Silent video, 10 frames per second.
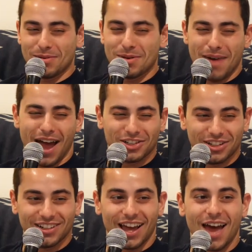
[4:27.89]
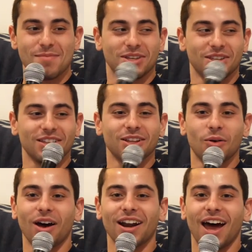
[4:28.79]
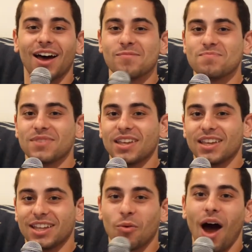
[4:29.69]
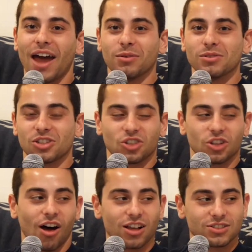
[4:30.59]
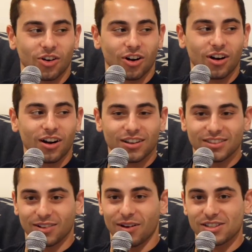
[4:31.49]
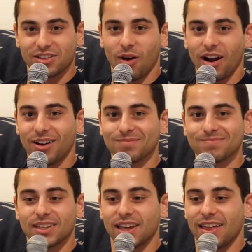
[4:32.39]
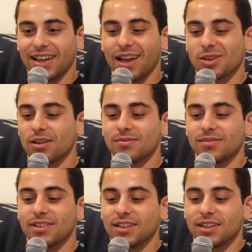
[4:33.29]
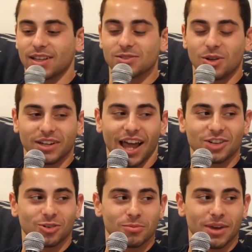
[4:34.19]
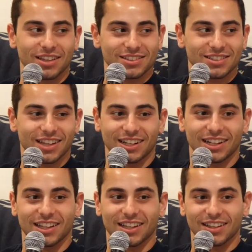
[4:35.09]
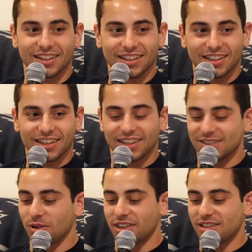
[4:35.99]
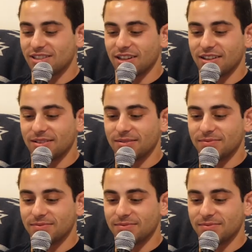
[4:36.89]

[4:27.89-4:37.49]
imagine. I mean, you know what? You know why it was such a loss for her and the rest of the choir? Because you are I think so I was, good. That was the only natural bass, technically. Mm, so but you never would